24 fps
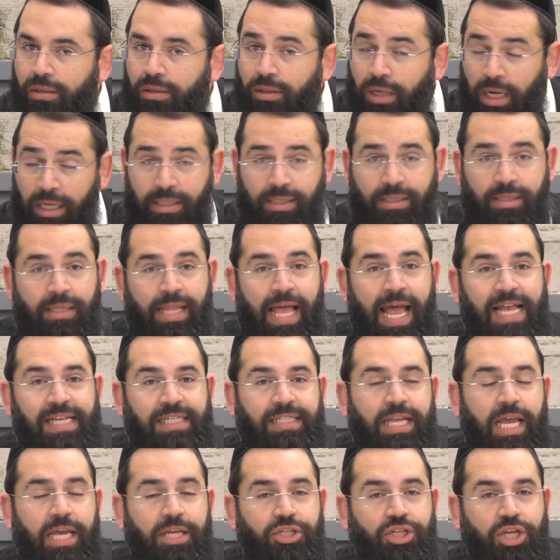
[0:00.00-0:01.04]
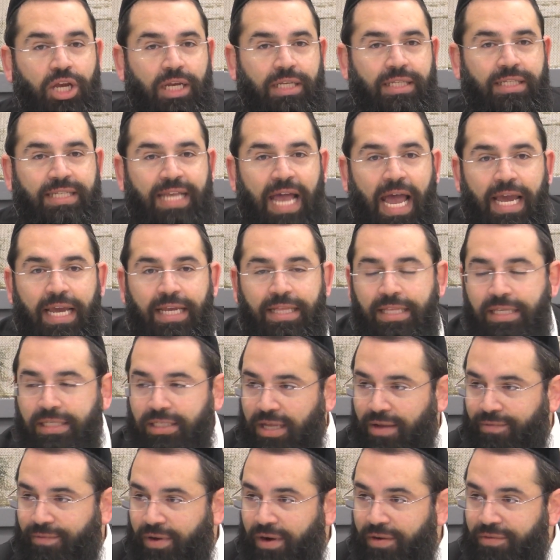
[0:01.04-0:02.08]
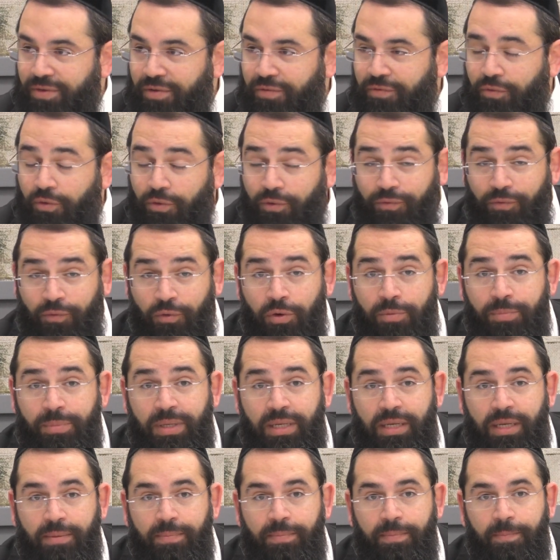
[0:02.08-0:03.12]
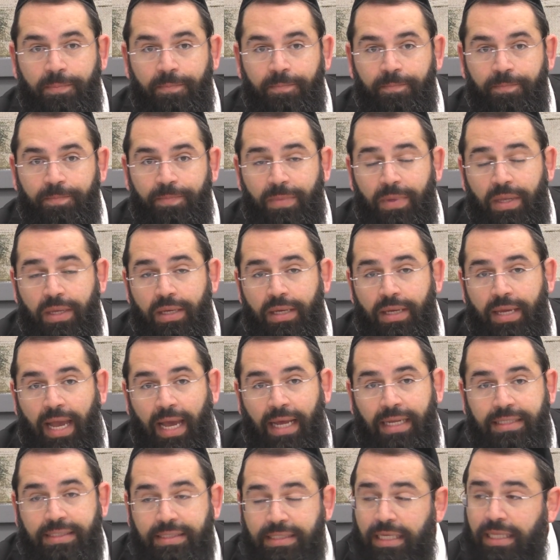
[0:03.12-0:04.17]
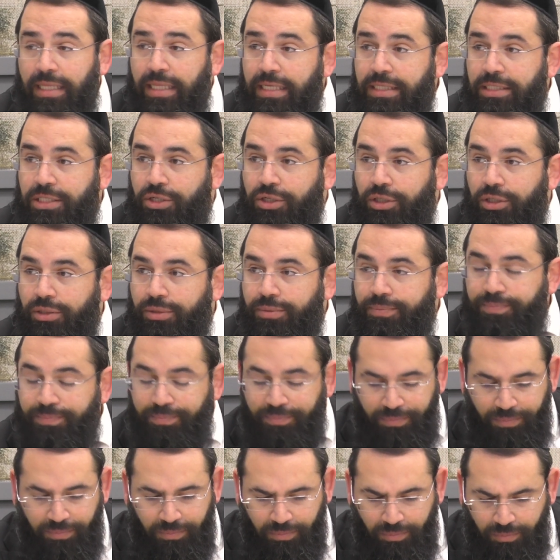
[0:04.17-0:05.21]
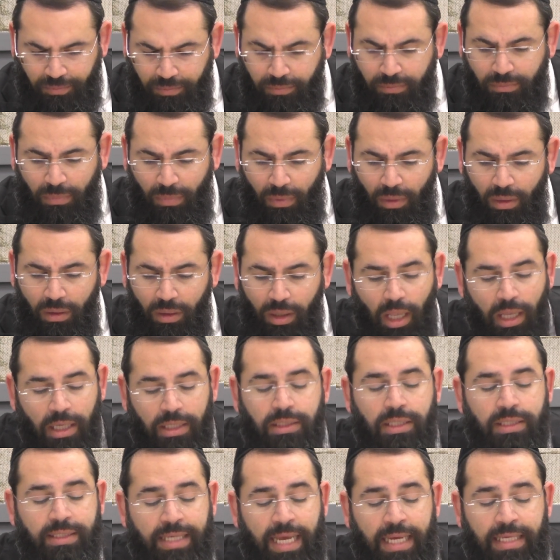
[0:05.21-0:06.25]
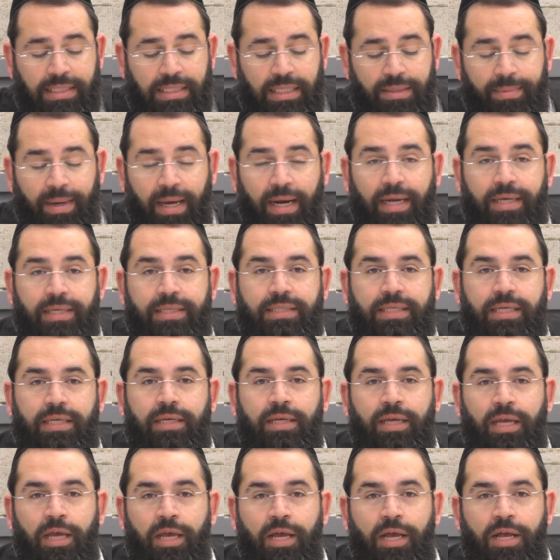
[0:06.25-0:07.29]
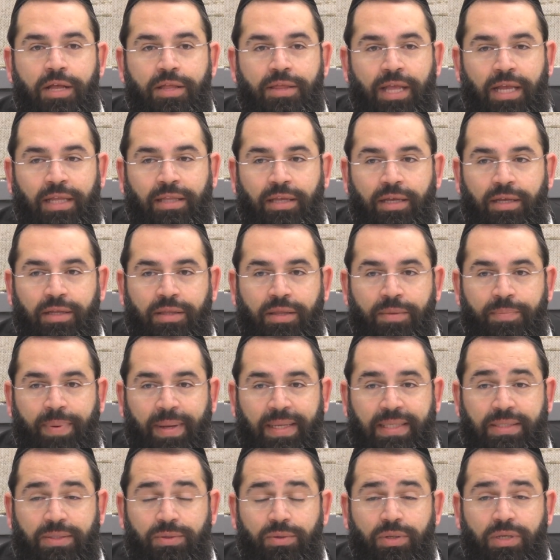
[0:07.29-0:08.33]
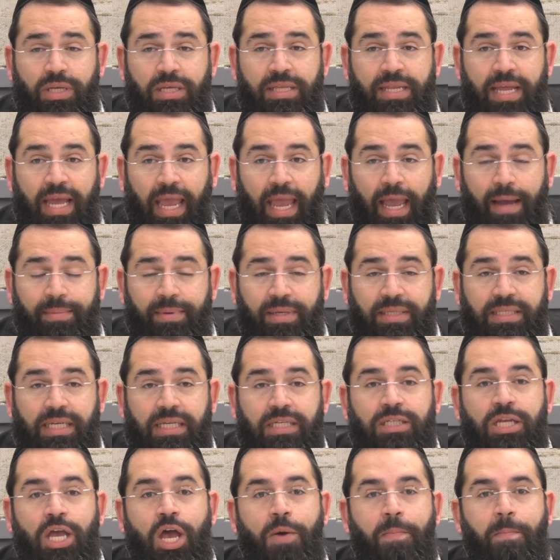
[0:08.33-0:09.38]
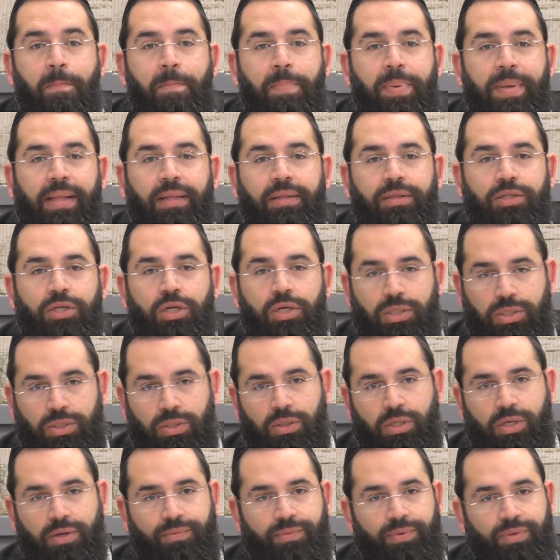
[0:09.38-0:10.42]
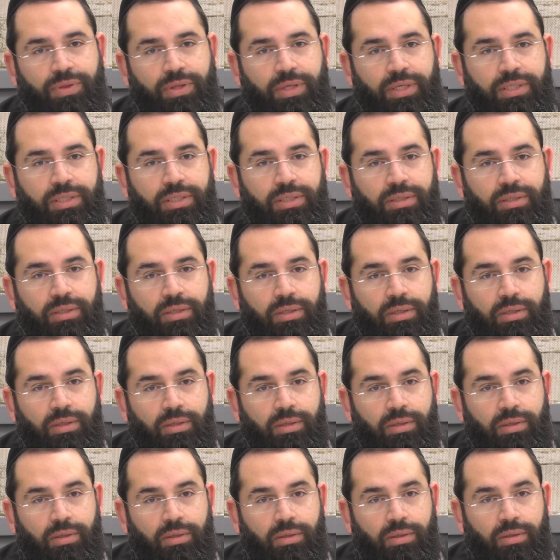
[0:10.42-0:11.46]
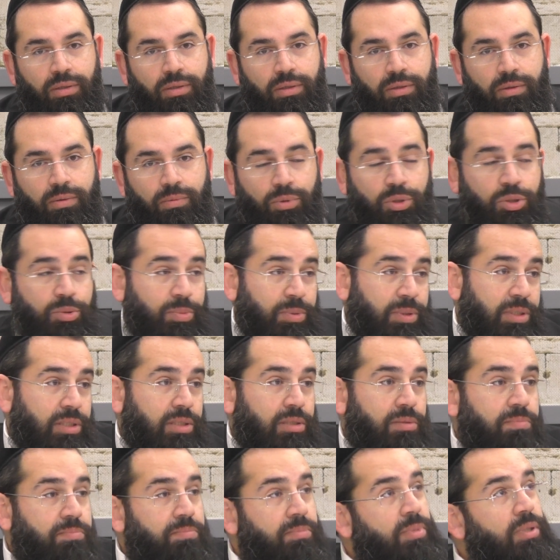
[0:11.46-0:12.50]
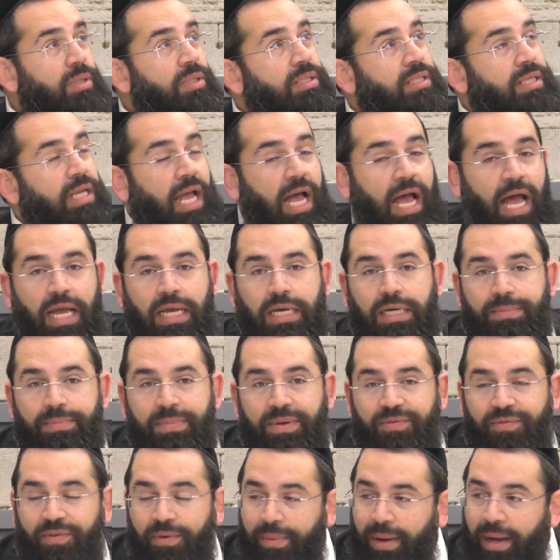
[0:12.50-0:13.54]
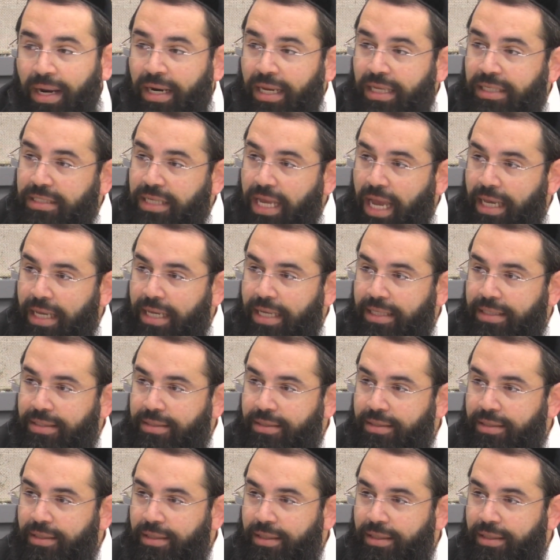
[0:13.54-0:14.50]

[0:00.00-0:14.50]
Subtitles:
Right? Last I checked, Zayit is not one of the 4 minim, and still is good. So says the Gemara, I see that the pasuk in Nehemiah says, build your sukkah with this, which means schach could be from Ale Zayit.